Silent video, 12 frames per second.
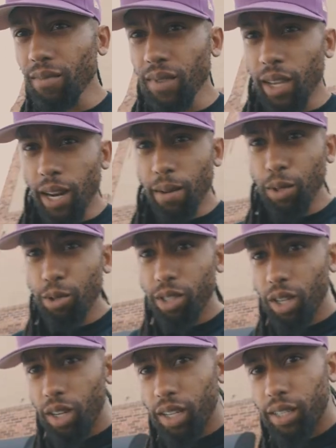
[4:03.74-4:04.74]
And I'm
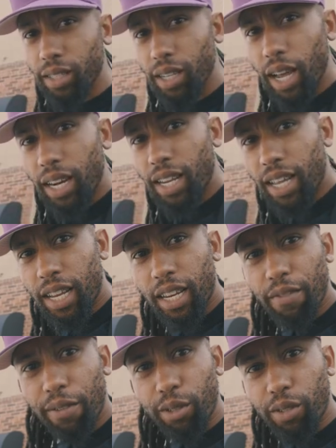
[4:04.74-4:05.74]
losing all this. I need an
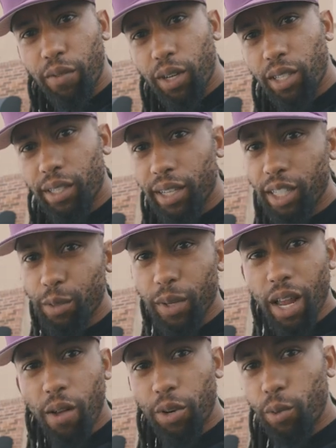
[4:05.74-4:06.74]
ND filter for this lens,
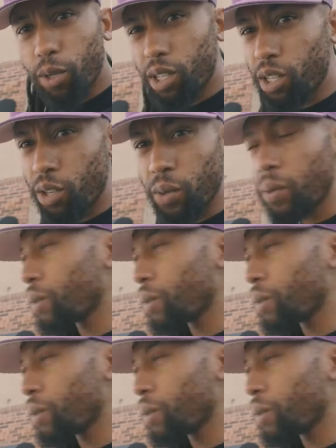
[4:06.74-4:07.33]
but I don't know what to do.